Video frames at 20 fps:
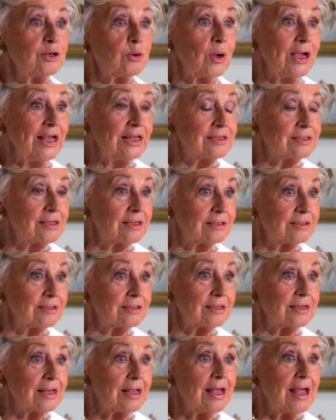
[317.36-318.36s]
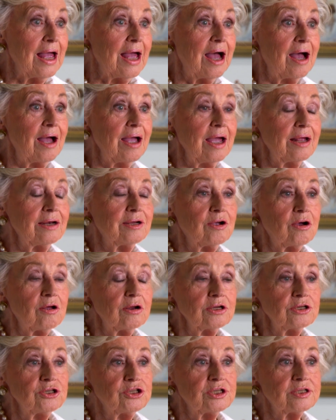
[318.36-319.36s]
Queensland. I had
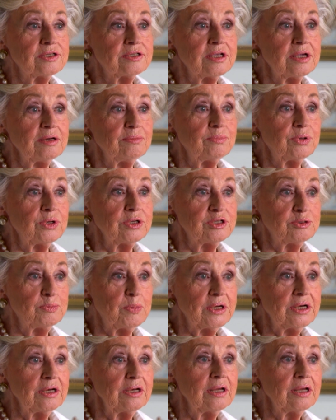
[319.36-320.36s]
colleges in Brisbane,